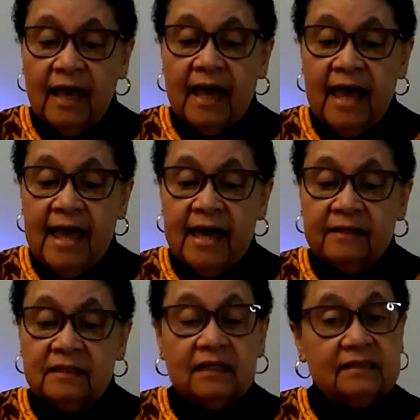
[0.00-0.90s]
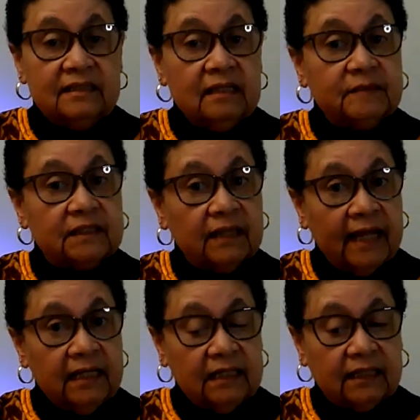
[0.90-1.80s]
And it seems
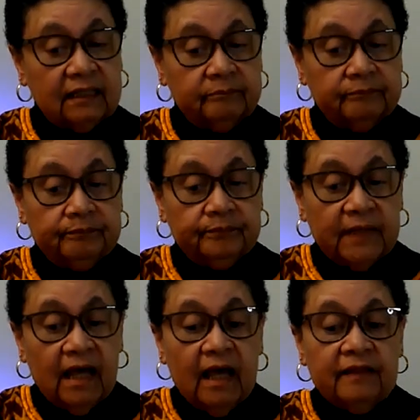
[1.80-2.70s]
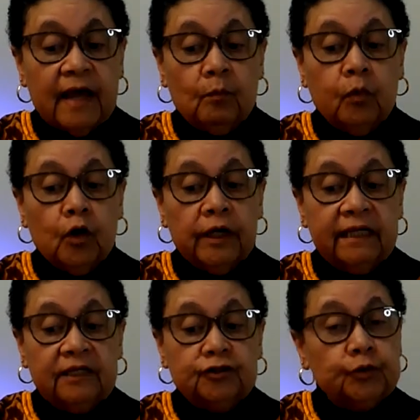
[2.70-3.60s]
likely that were
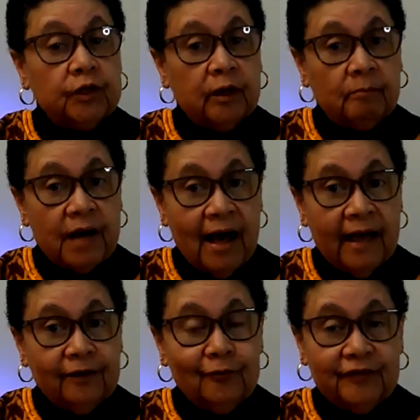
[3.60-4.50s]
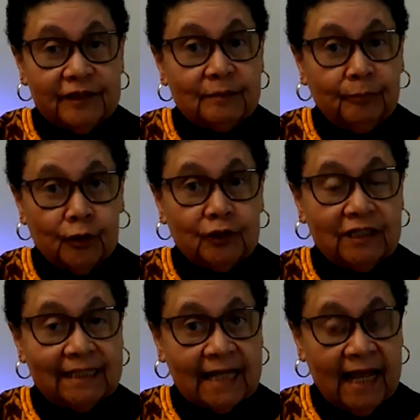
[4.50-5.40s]
he to compile this book
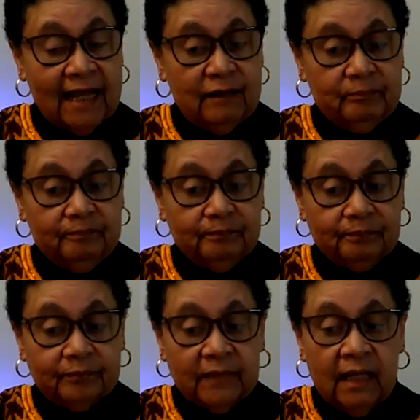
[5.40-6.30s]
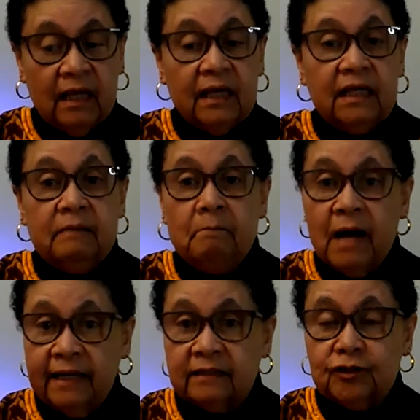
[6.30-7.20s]
today, he
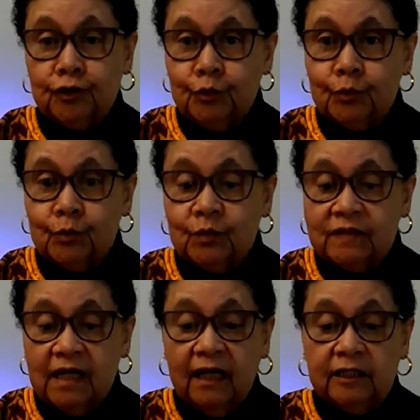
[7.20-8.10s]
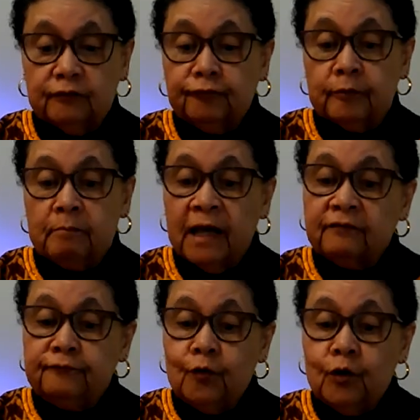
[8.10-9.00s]
might use different
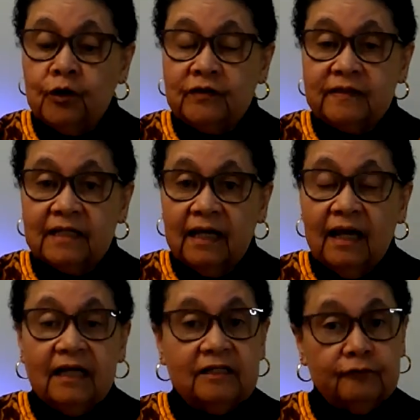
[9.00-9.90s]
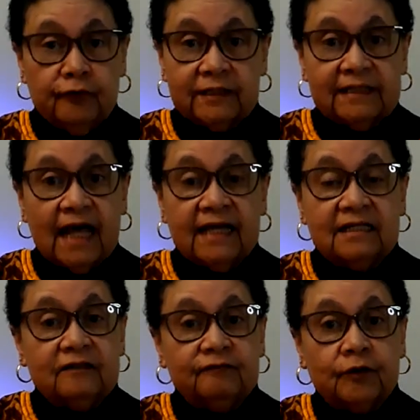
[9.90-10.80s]
metaphors, different
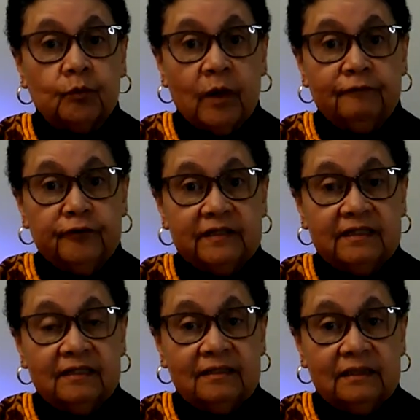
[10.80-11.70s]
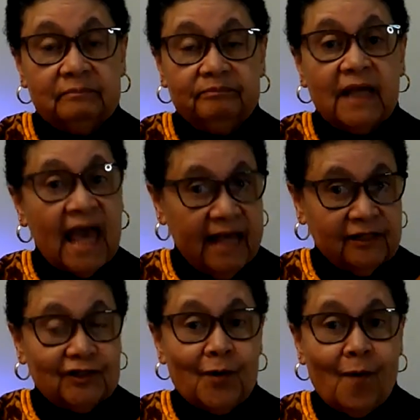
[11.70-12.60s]
scientific references, and
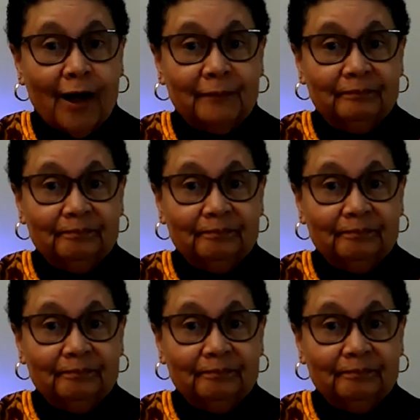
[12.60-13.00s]
so on.